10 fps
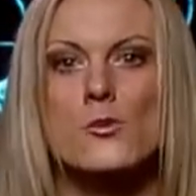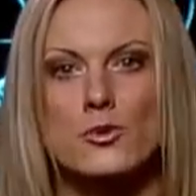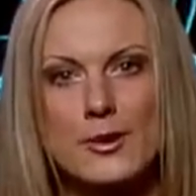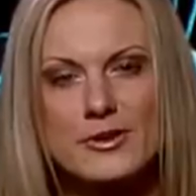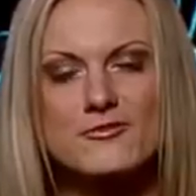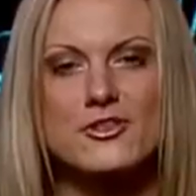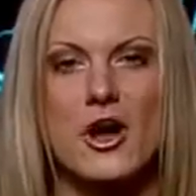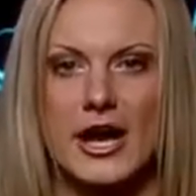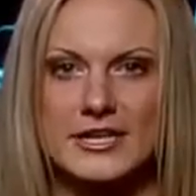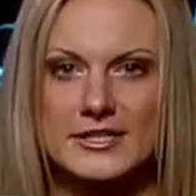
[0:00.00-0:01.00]
prepping for the
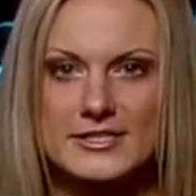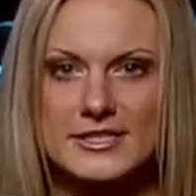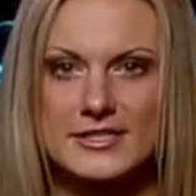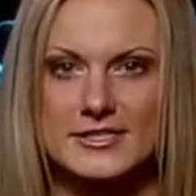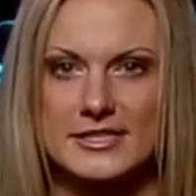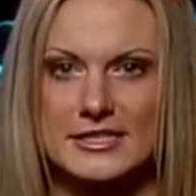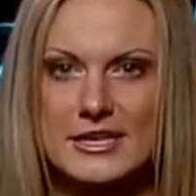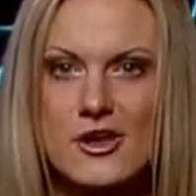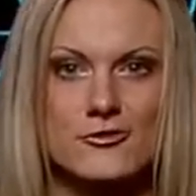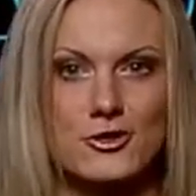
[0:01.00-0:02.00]
height of the season.
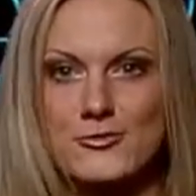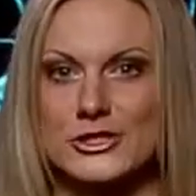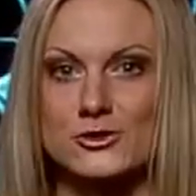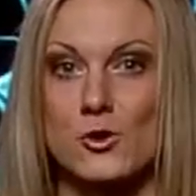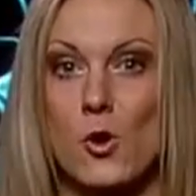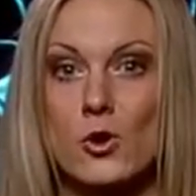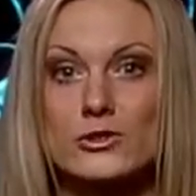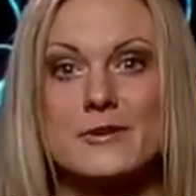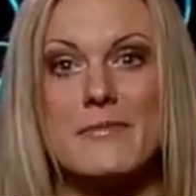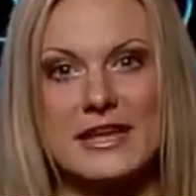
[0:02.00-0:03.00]
Freeman's goal
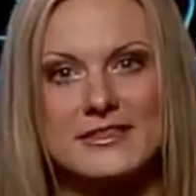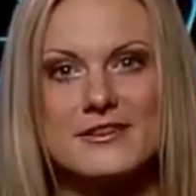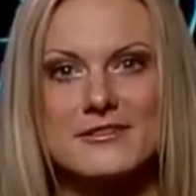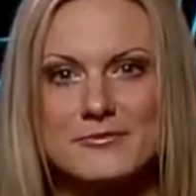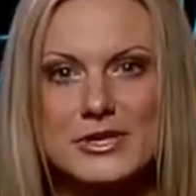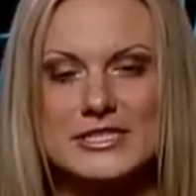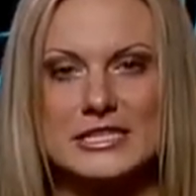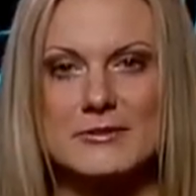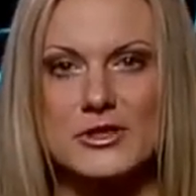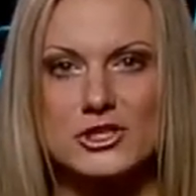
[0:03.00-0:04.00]
to make the Olympic
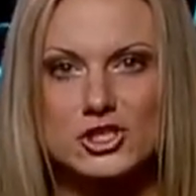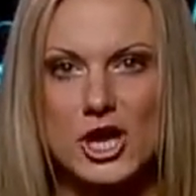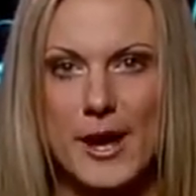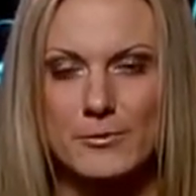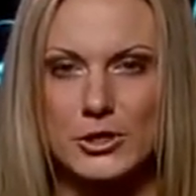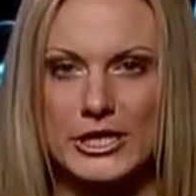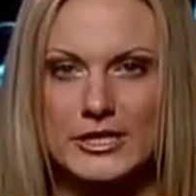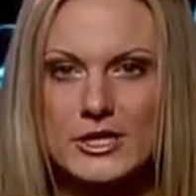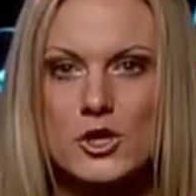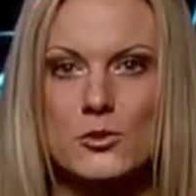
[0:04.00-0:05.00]
team in the shot put.
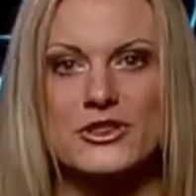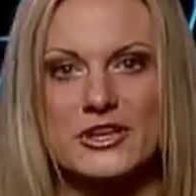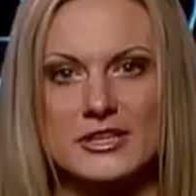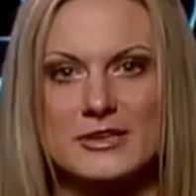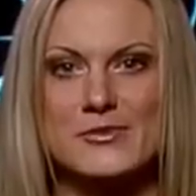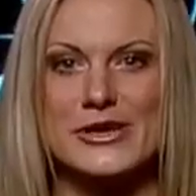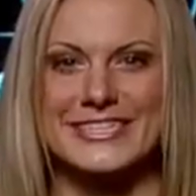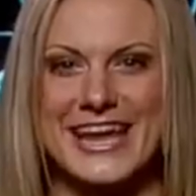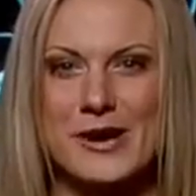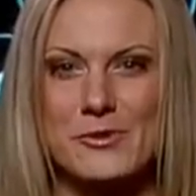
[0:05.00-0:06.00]
With the Olympics
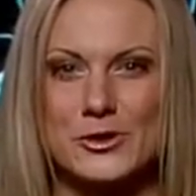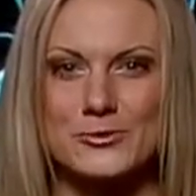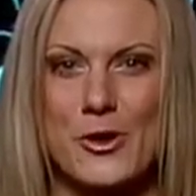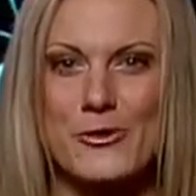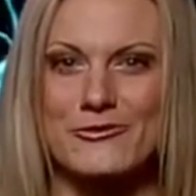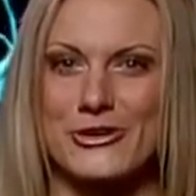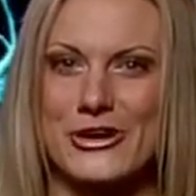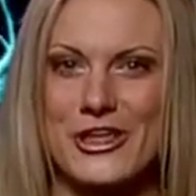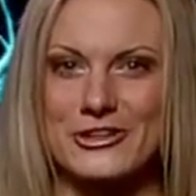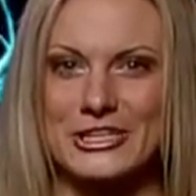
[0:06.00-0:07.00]
now postponed for
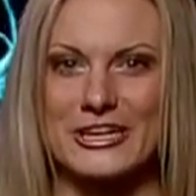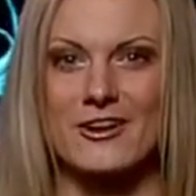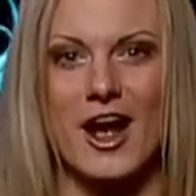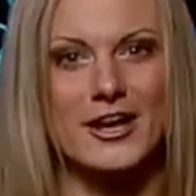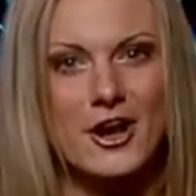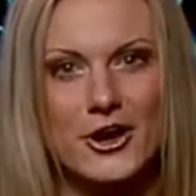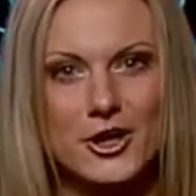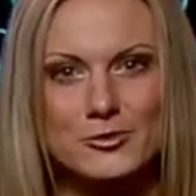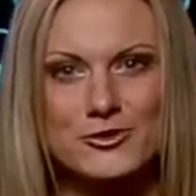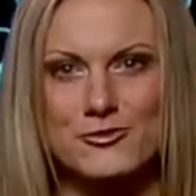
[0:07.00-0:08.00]
another year, I caught
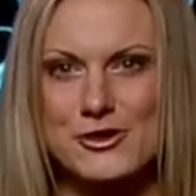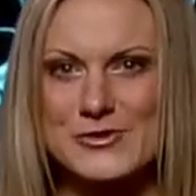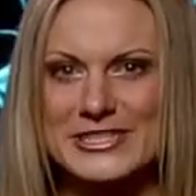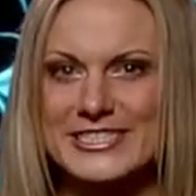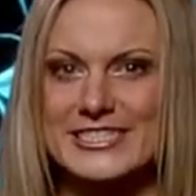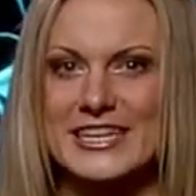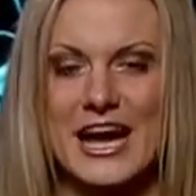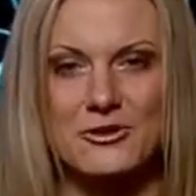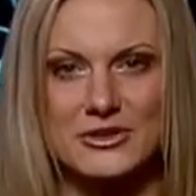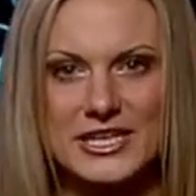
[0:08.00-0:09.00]
up with Freeman to see
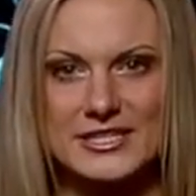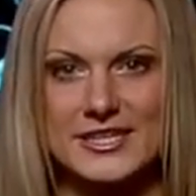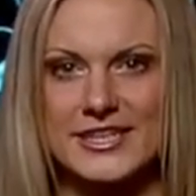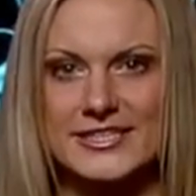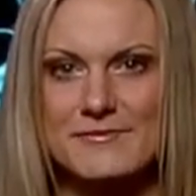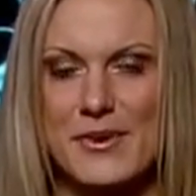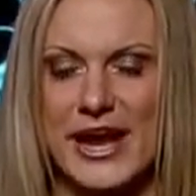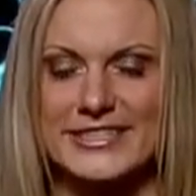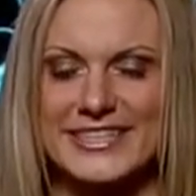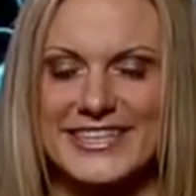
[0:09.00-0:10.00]
how this has impacted